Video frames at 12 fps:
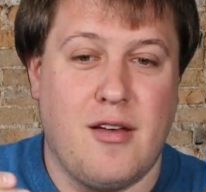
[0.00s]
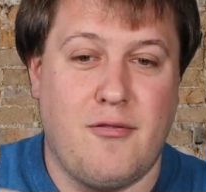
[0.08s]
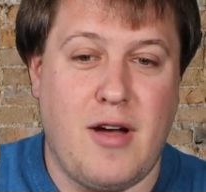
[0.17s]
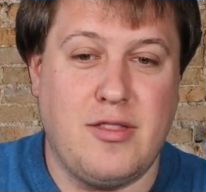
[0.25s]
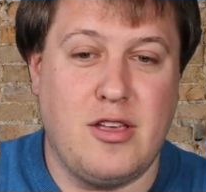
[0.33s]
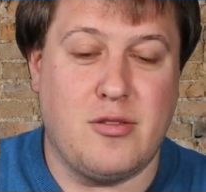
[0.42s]

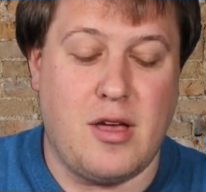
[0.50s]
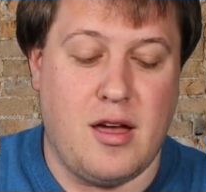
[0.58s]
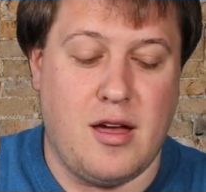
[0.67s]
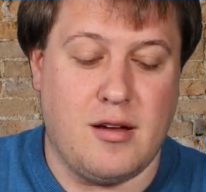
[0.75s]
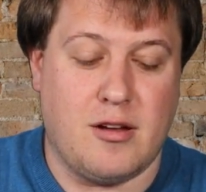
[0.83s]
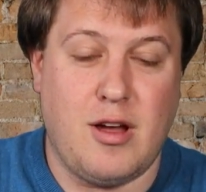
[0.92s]
Find these
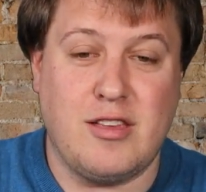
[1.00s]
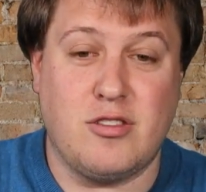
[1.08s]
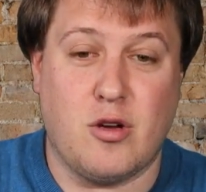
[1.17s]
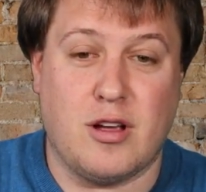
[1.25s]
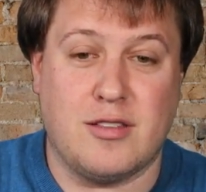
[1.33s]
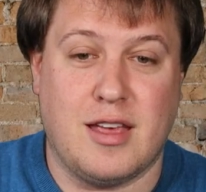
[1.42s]
uh, crazy
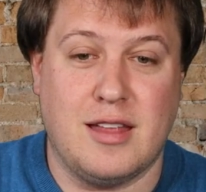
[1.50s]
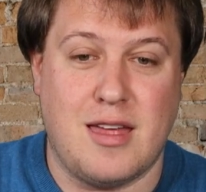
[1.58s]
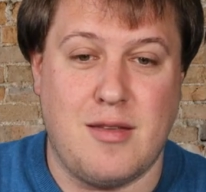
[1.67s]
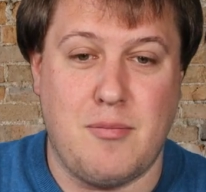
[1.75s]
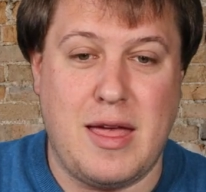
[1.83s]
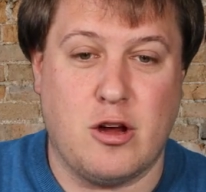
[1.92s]
circuits kits
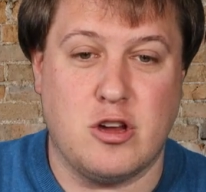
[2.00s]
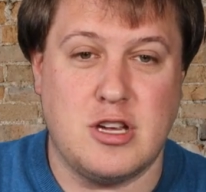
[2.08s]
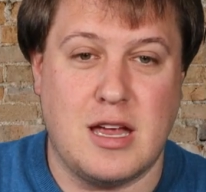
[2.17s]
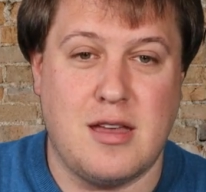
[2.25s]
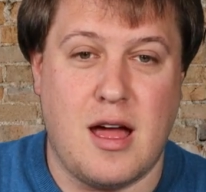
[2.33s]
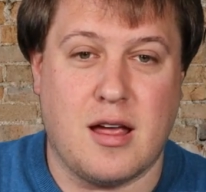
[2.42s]
at
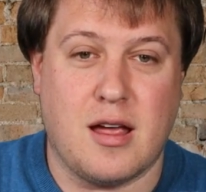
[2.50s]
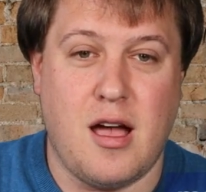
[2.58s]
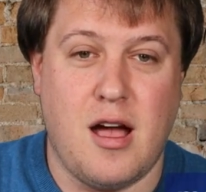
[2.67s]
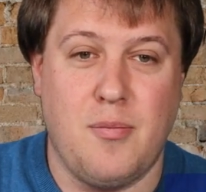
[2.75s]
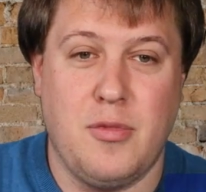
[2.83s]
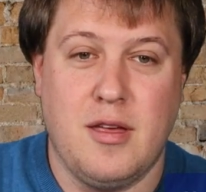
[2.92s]

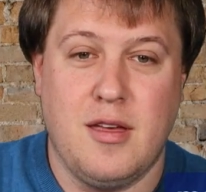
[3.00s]
makershed.com,